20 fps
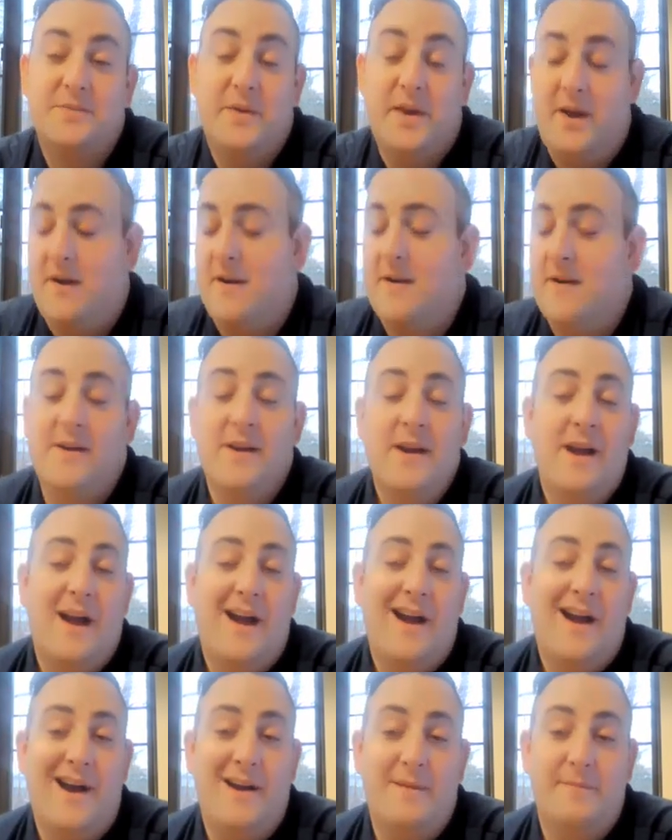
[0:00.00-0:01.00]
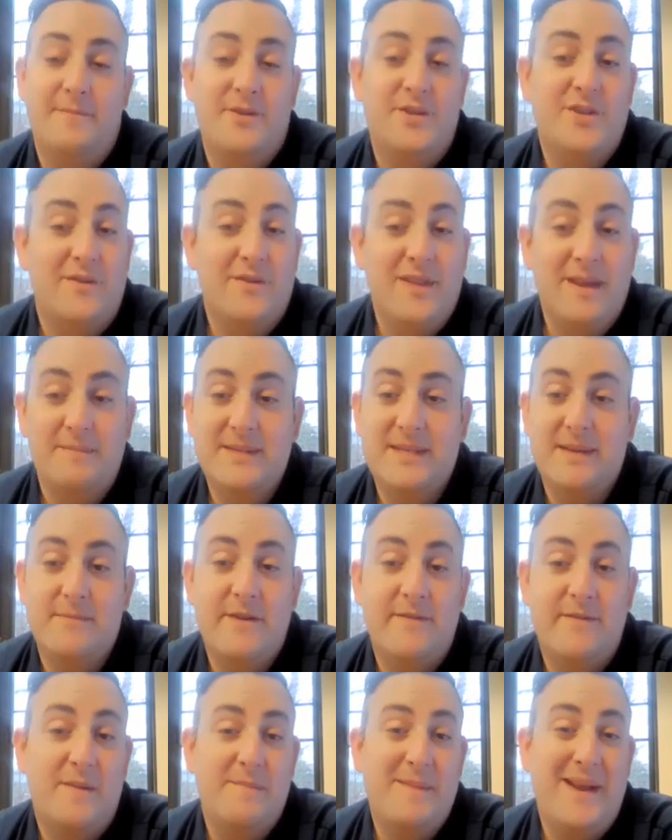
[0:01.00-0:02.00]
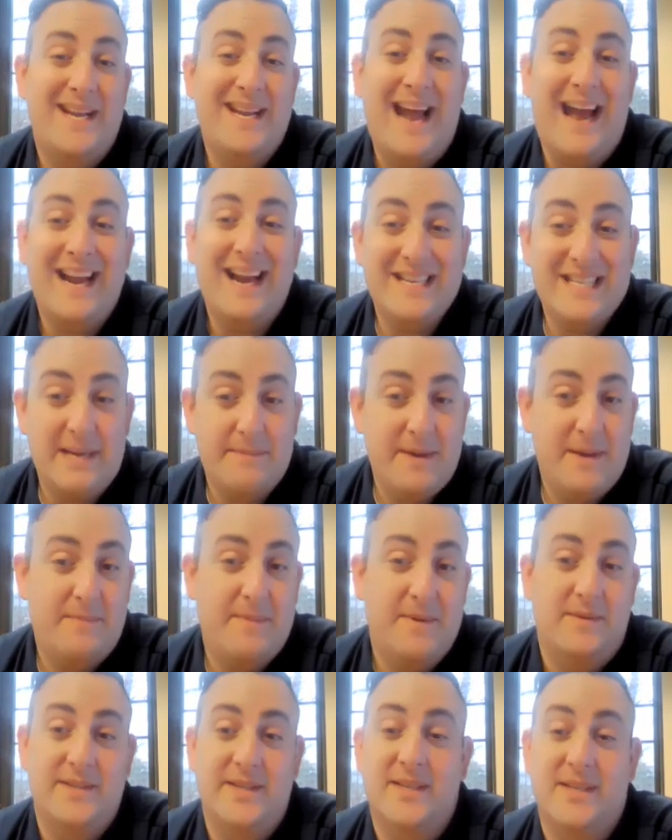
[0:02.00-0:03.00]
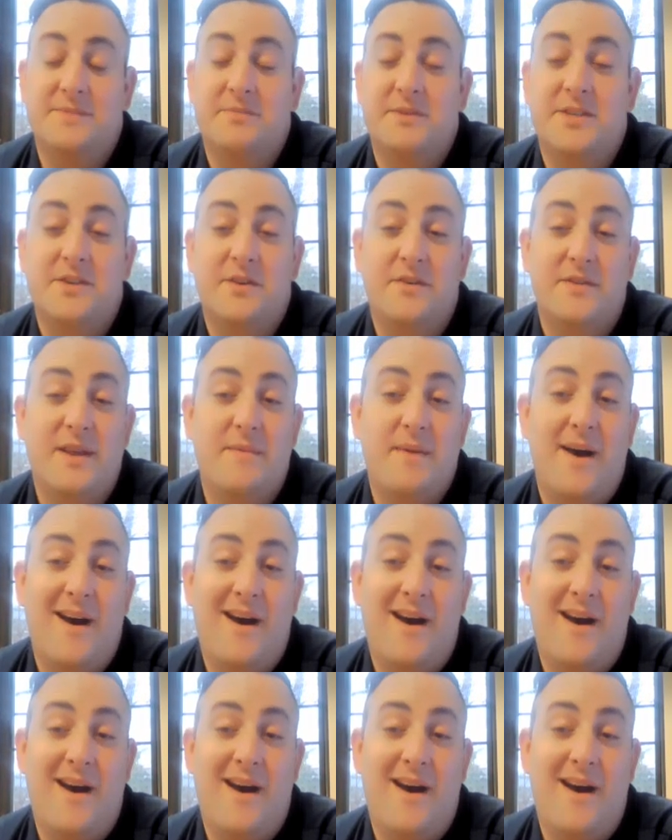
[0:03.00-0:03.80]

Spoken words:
We are show them some of our main academic buildings. We show them